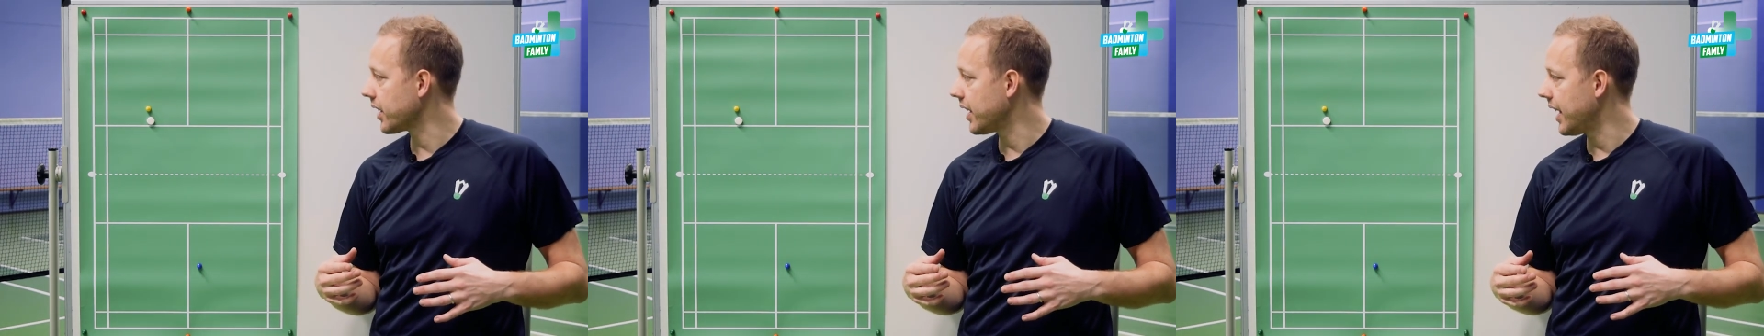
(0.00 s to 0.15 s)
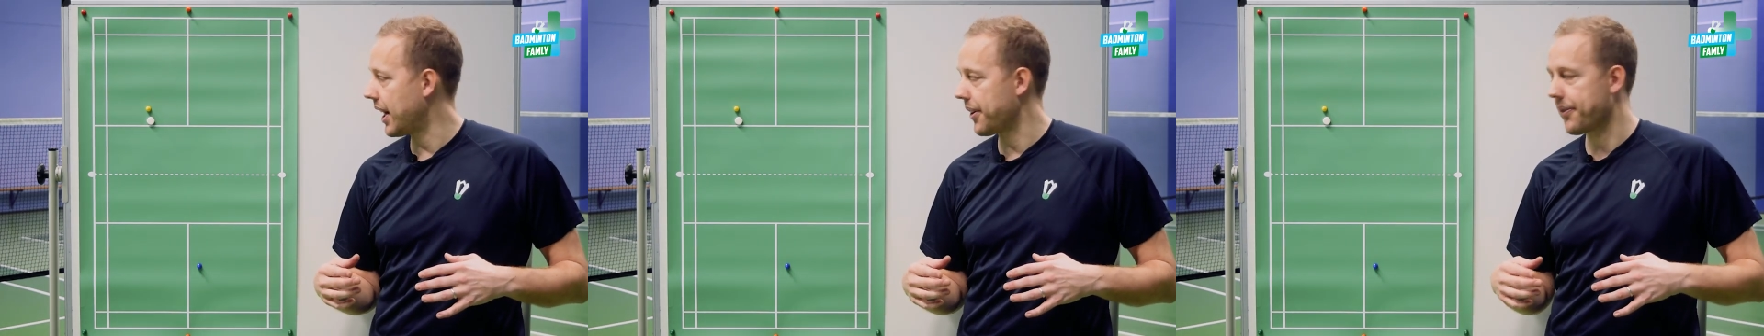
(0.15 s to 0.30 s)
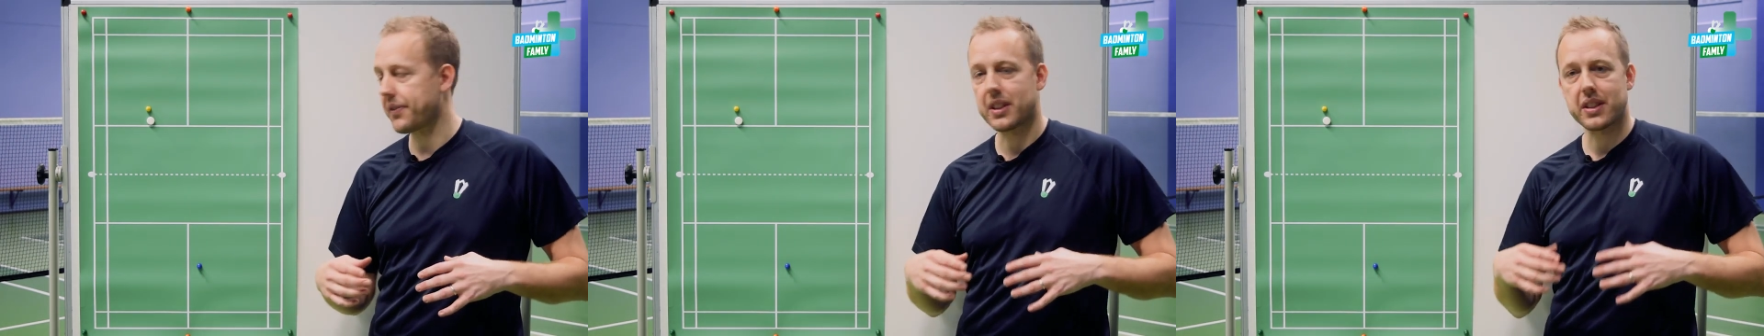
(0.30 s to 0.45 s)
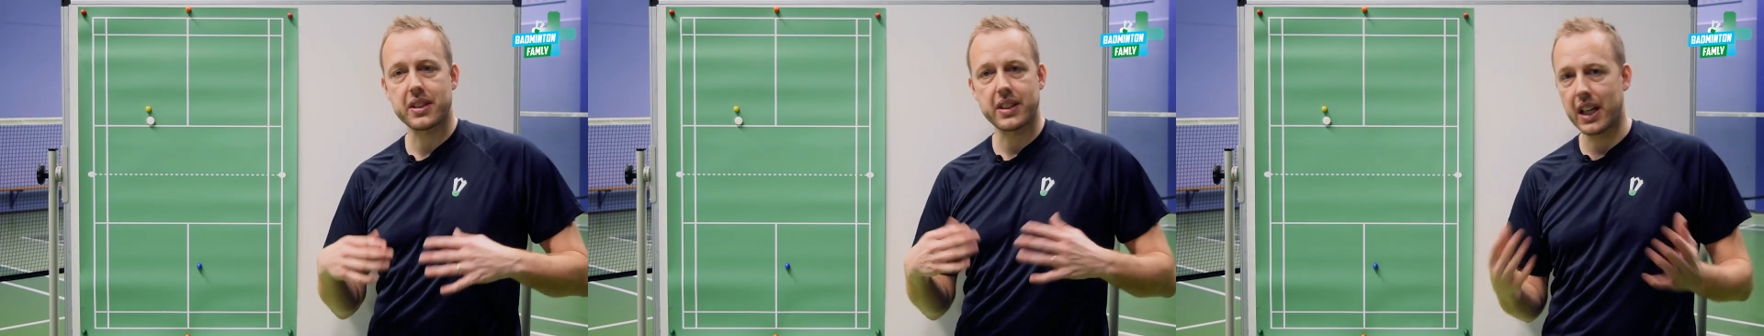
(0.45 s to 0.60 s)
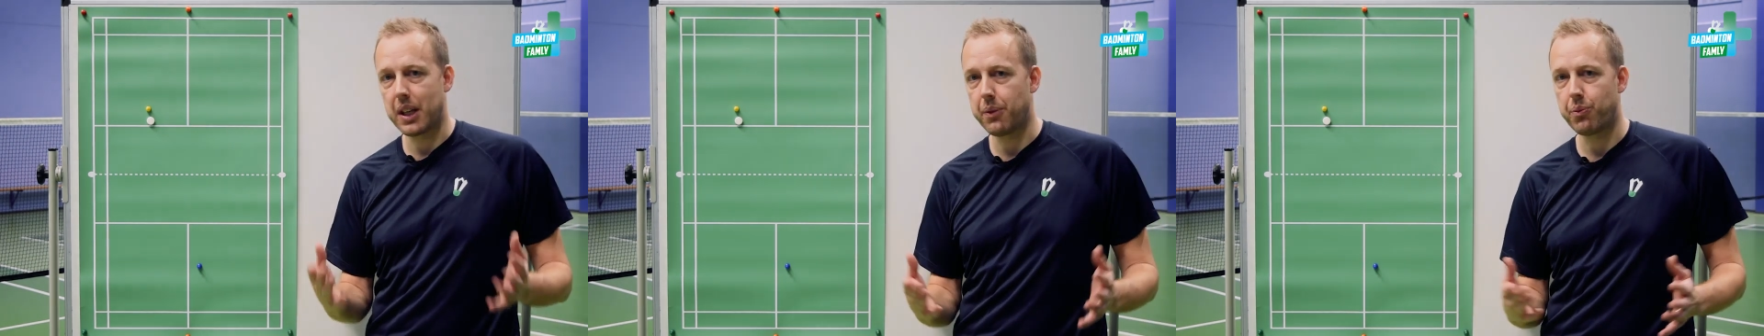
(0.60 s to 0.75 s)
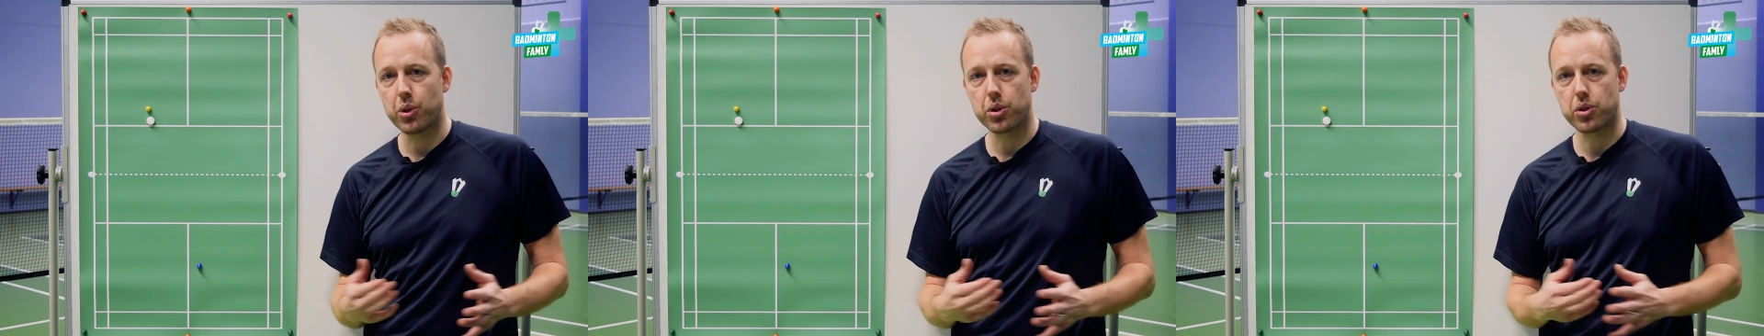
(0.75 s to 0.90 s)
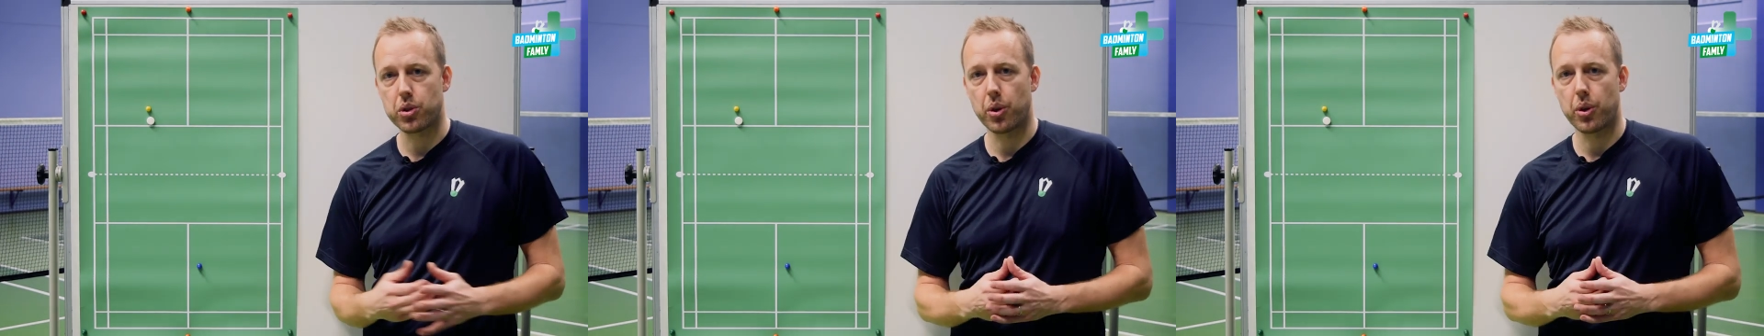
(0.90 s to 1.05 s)
have the same
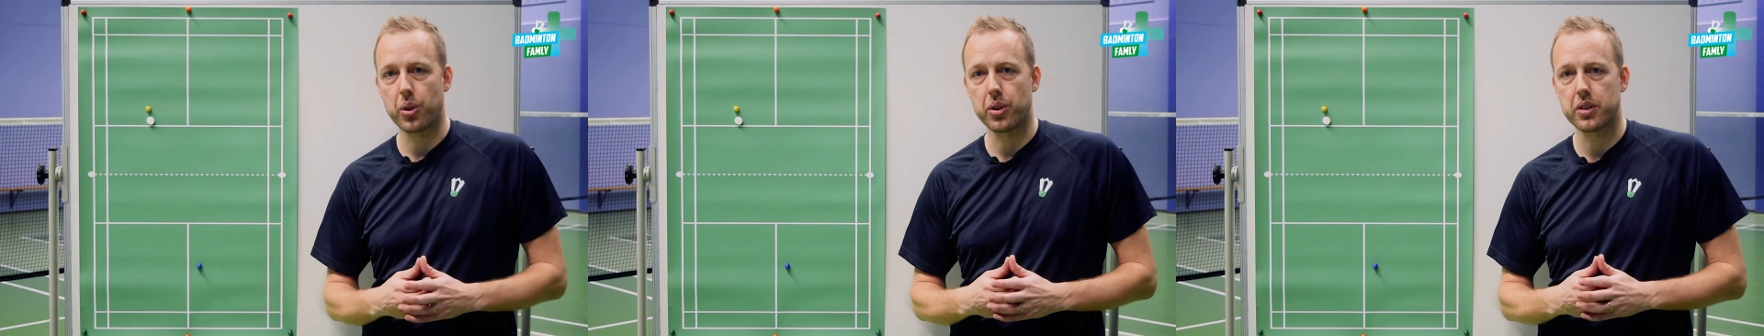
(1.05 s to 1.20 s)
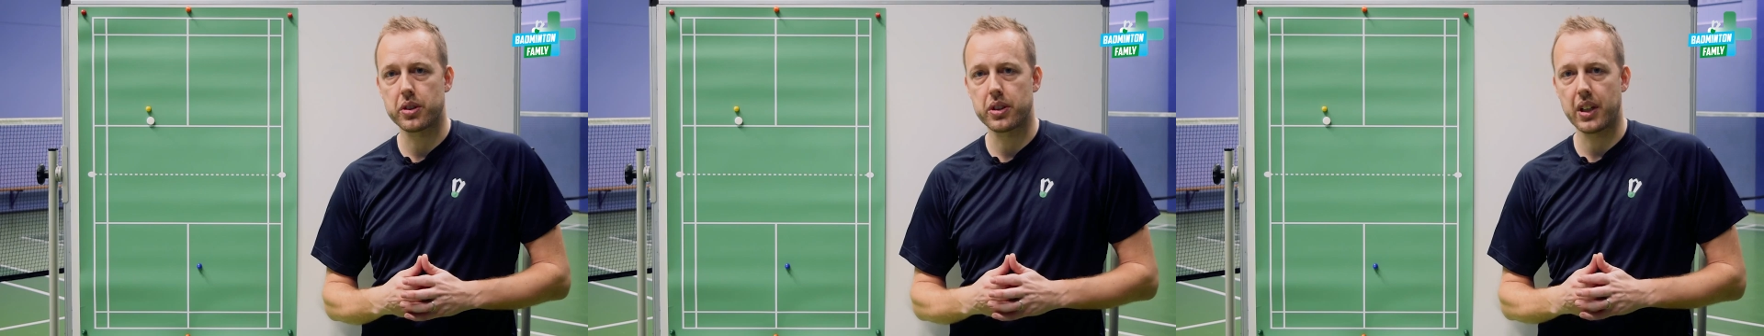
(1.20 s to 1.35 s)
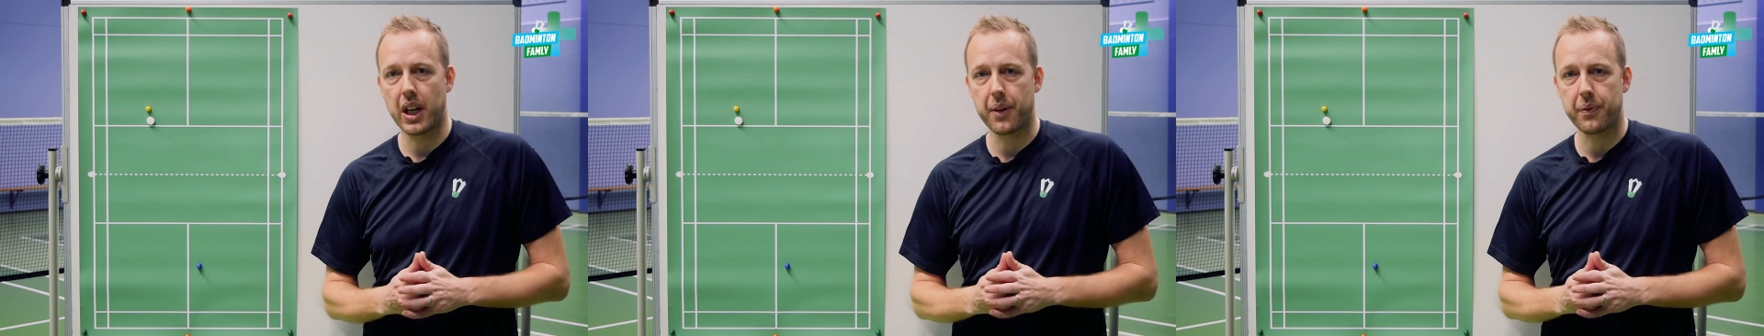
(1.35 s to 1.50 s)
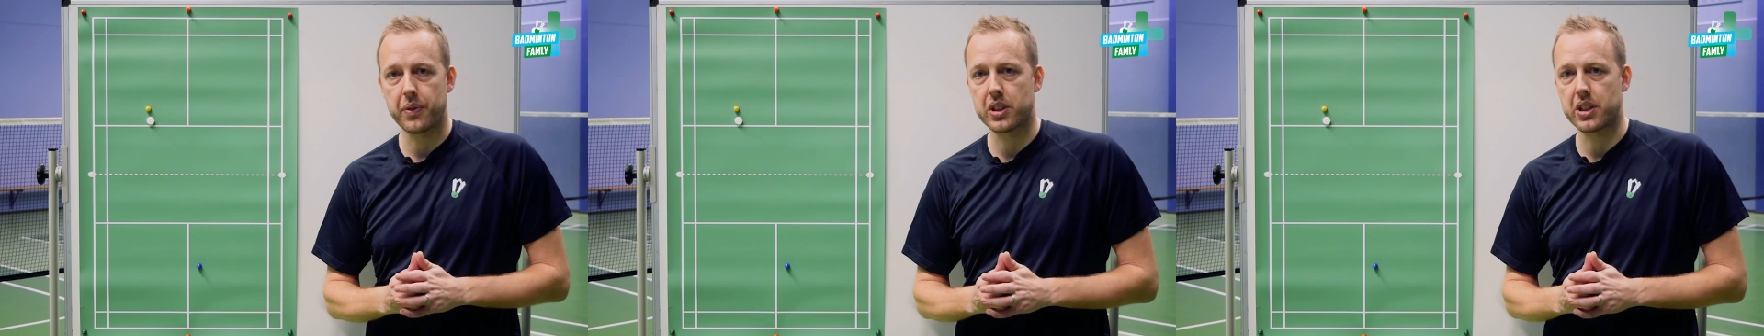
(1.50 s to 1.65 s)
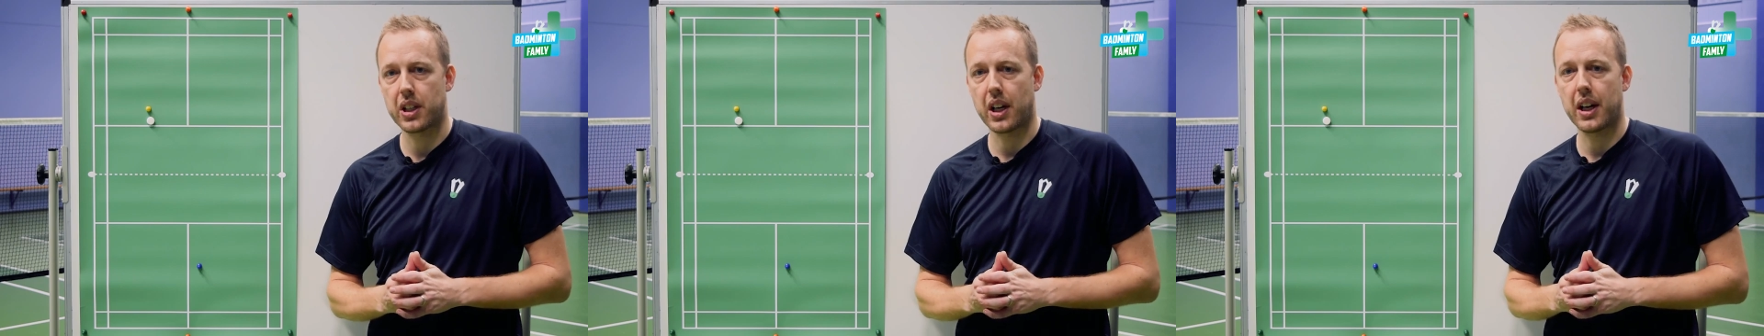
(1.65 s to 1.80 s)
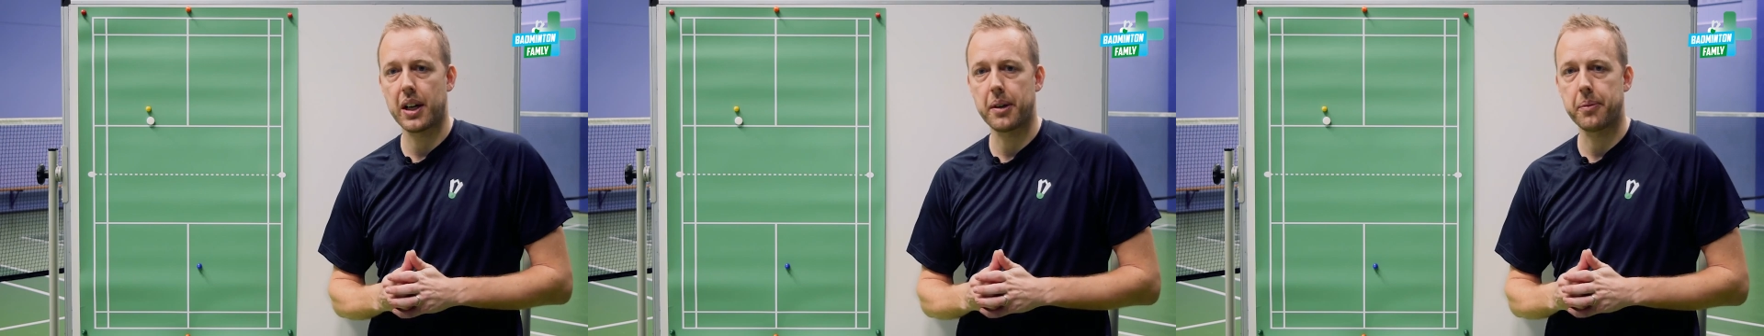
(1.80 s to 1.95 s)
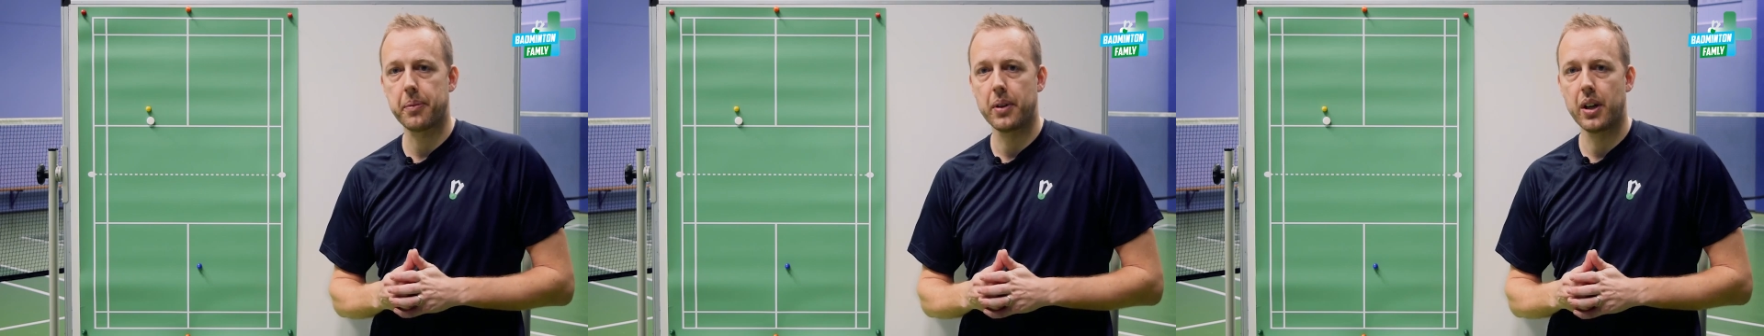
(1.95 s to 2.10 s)
returns every
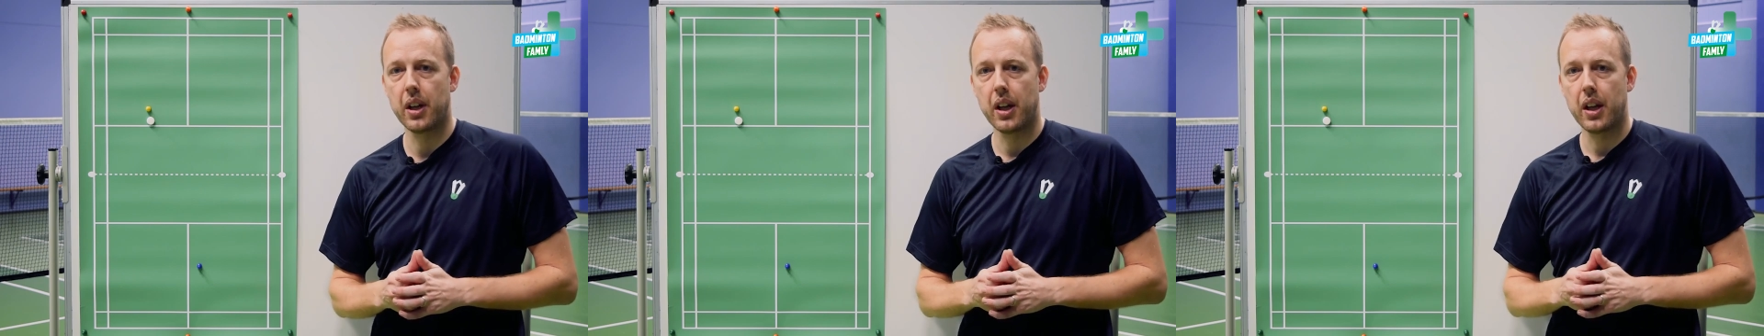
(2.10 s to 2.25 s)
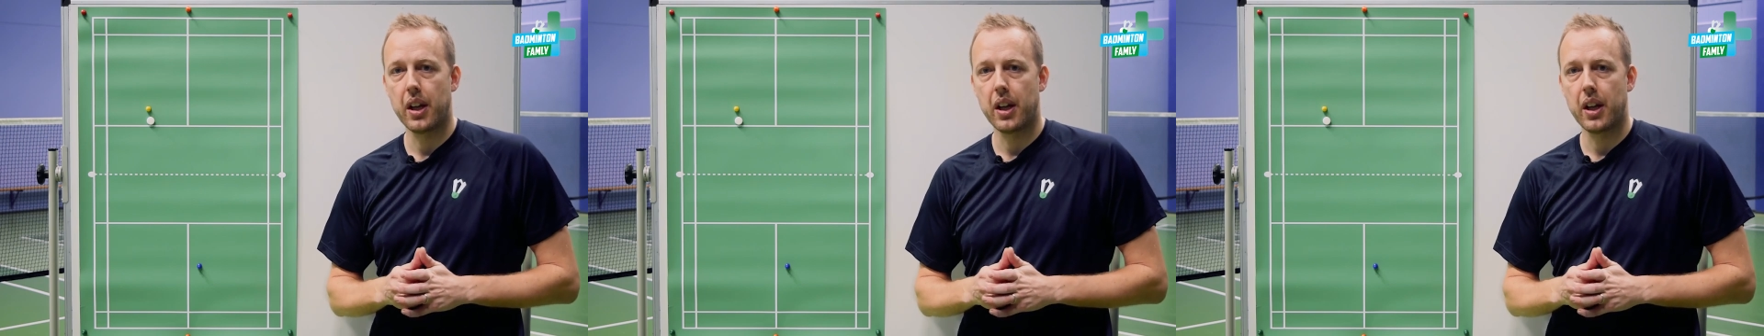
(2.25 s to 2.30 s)
time,